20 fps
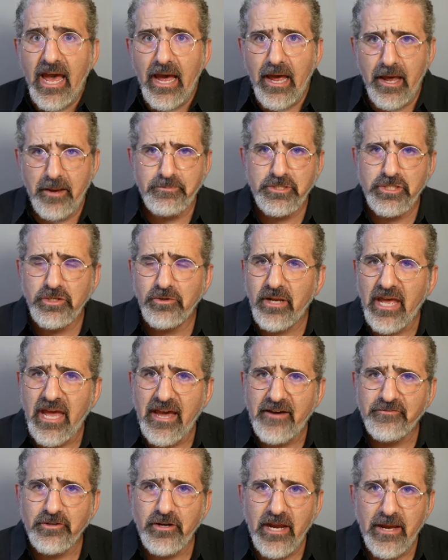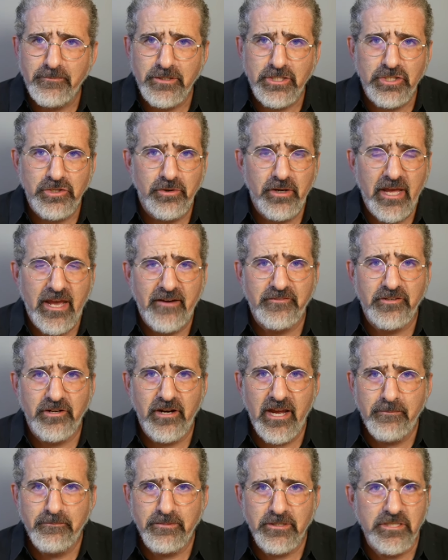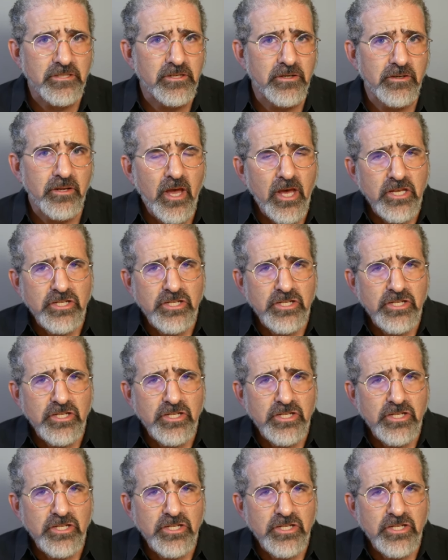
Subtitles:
episode after episode after episode,